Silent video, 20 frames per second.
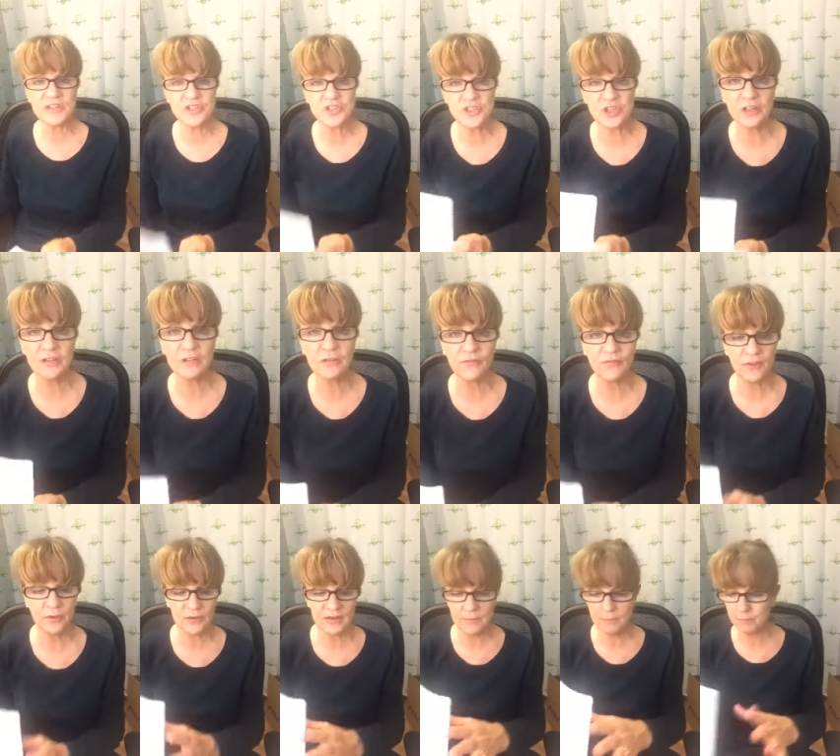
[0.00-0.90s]
gent,
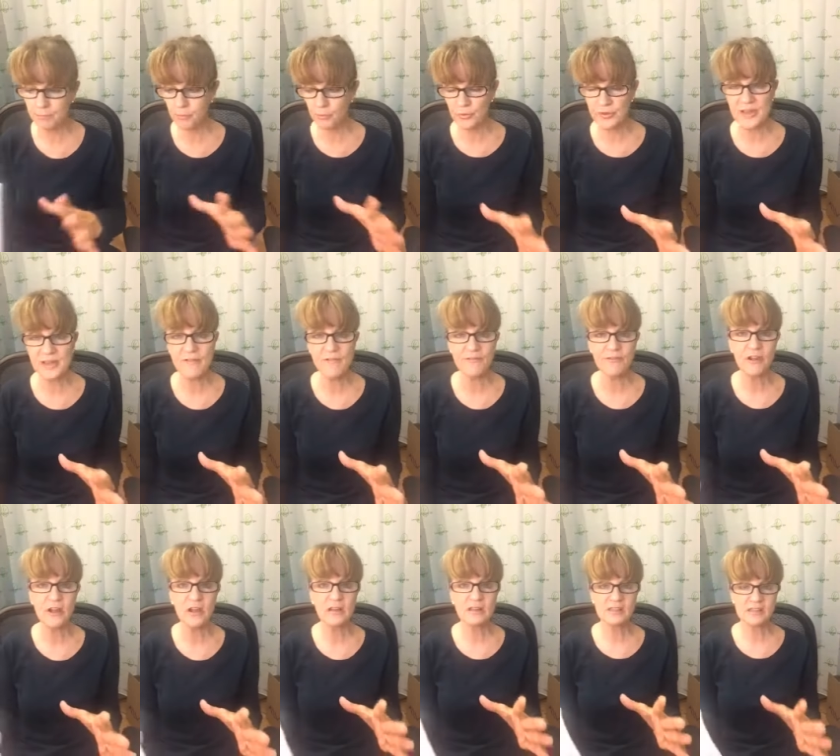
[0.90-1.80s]
very brief
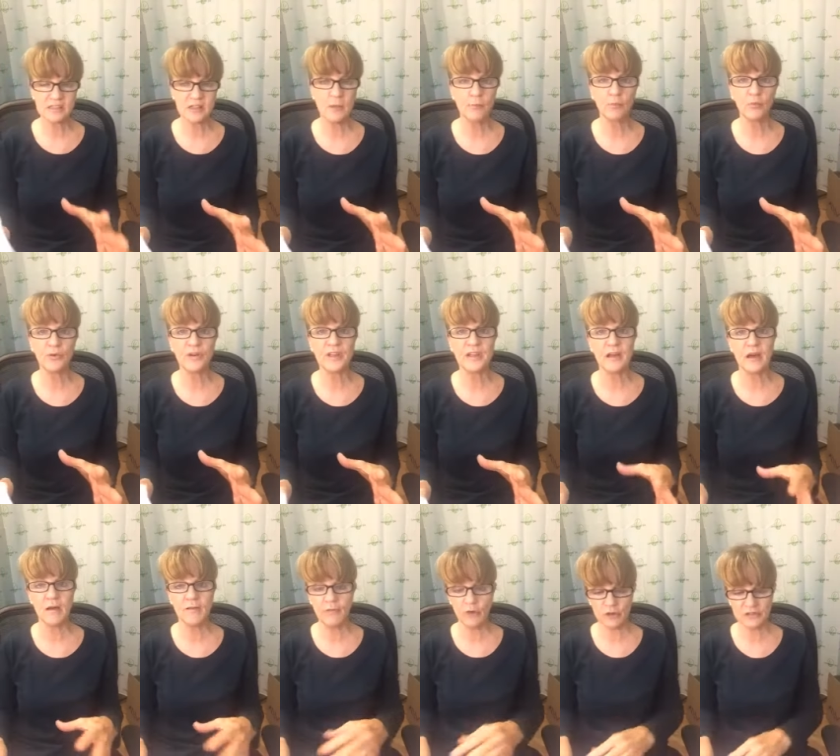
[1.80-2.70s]
summary
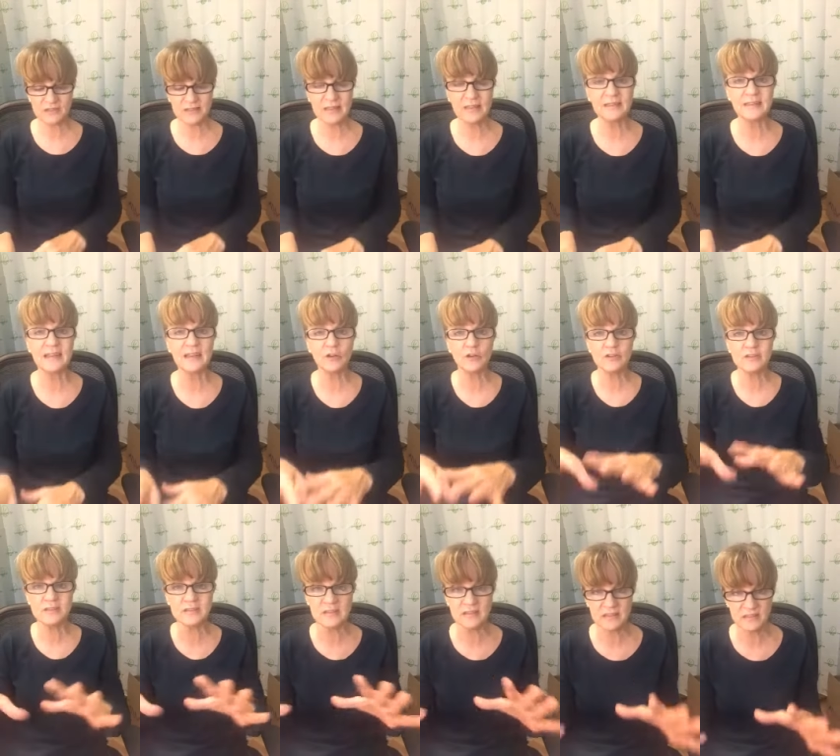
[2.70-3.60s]
of our skincare care
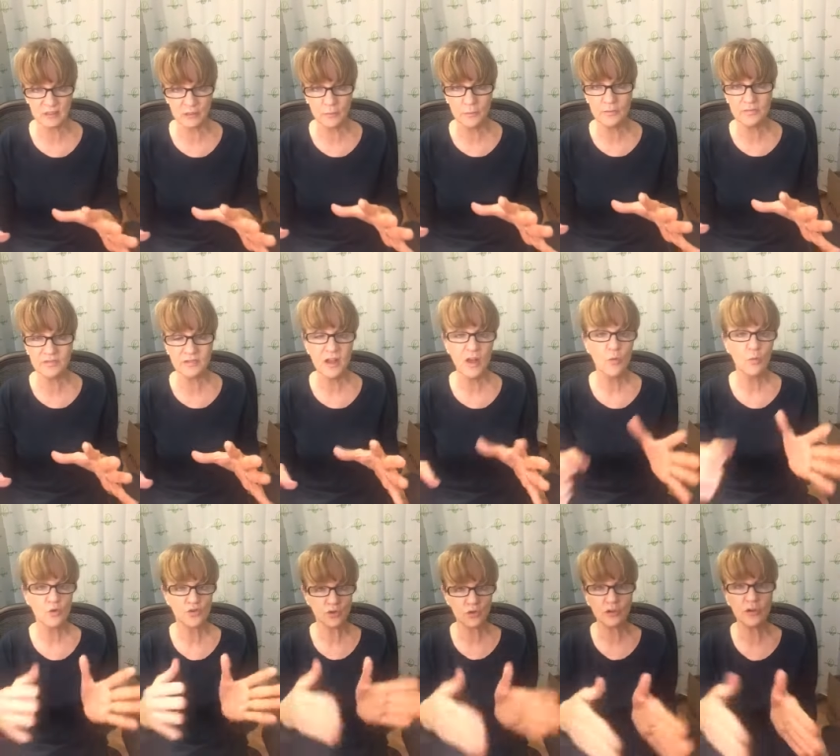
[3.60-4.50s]
systems,
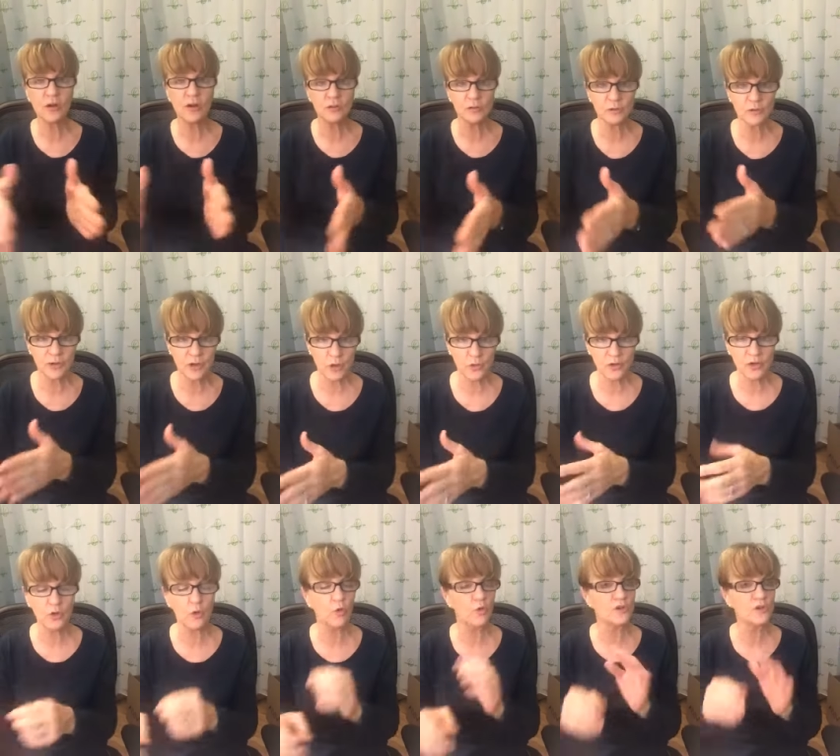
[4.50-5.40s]
which are color
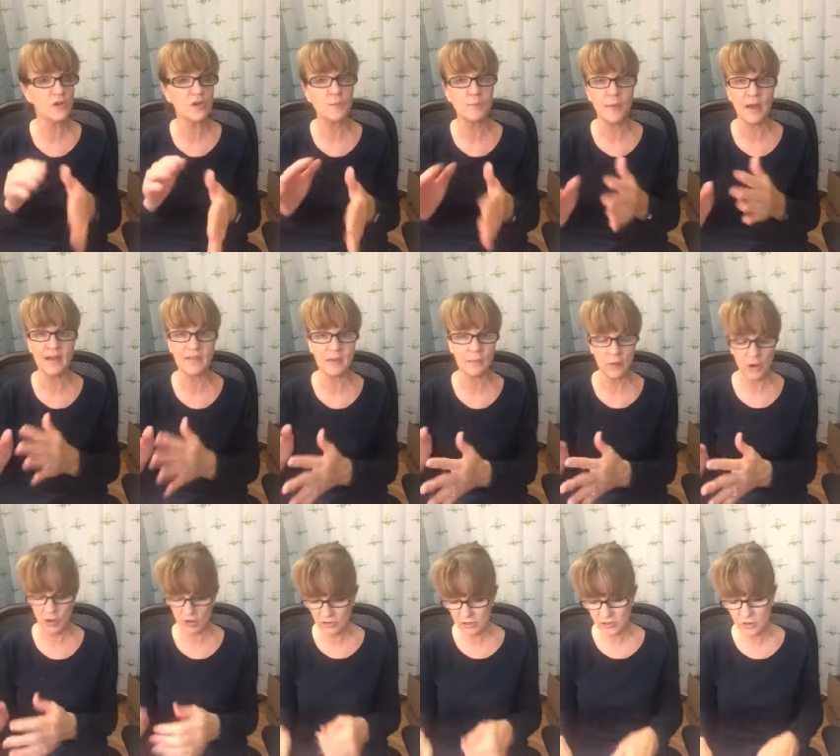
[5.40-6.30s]
coded, or you can buy them
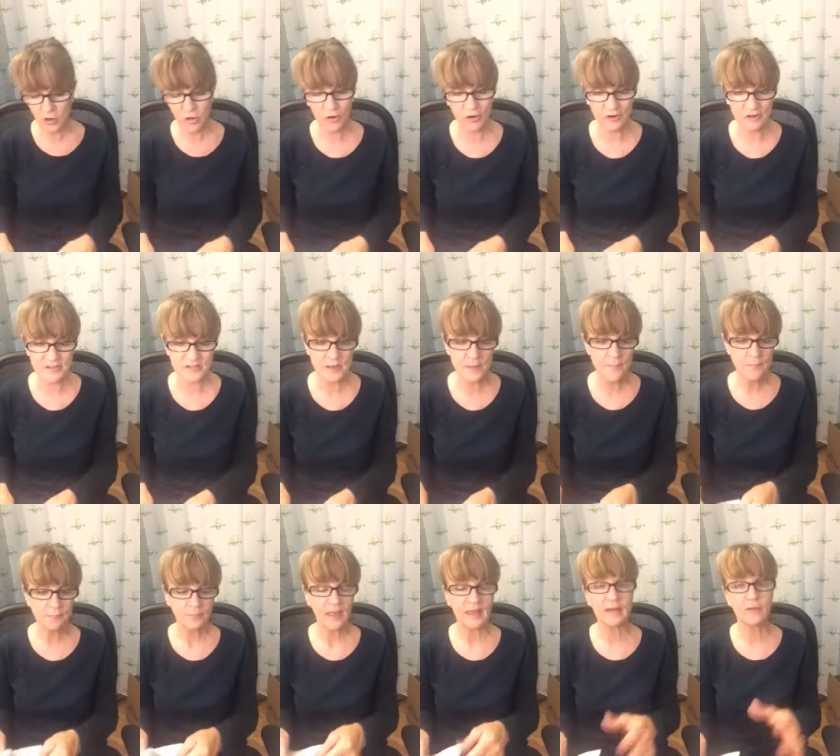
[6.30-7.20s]
a la carte.
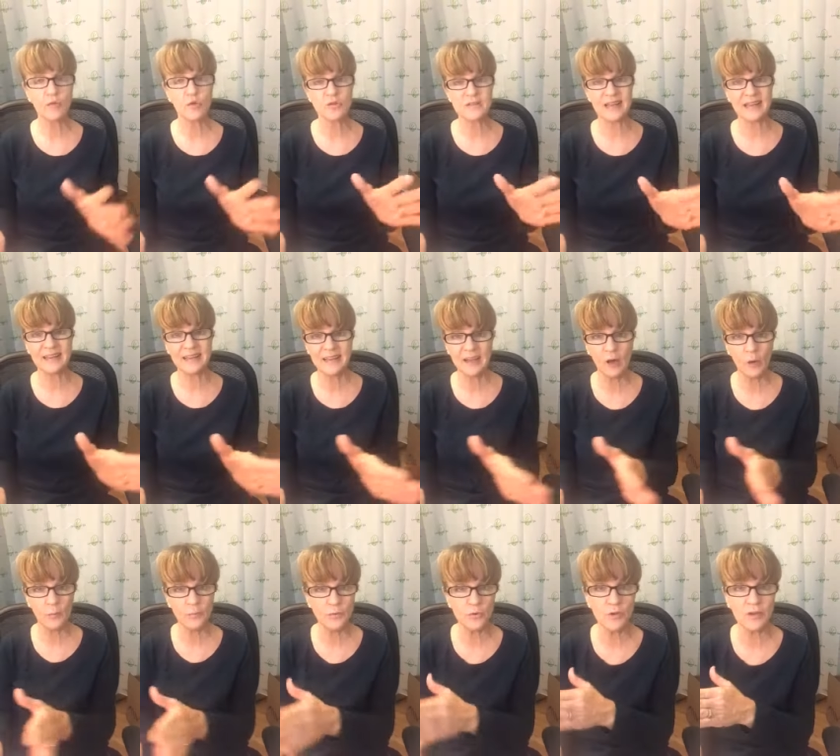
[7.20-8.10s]
And of course, I can
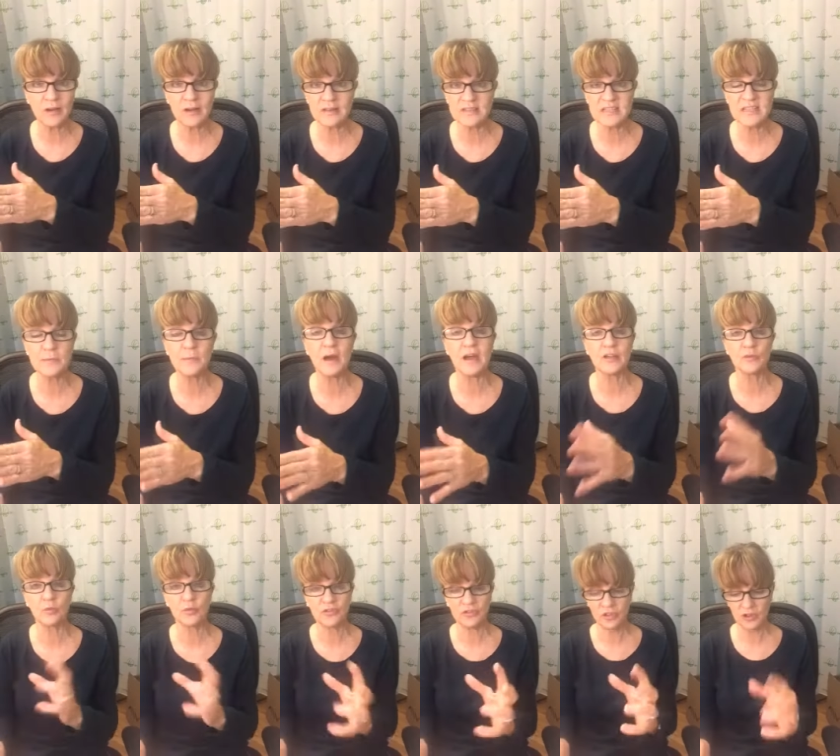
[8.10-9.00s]
help you customize
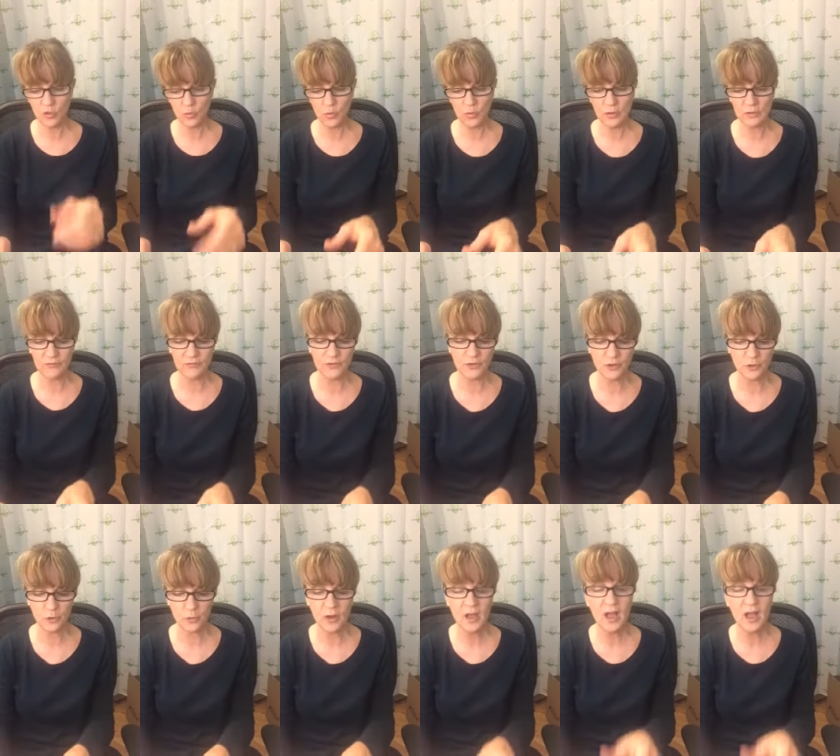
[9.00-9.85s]
what's going to work for you.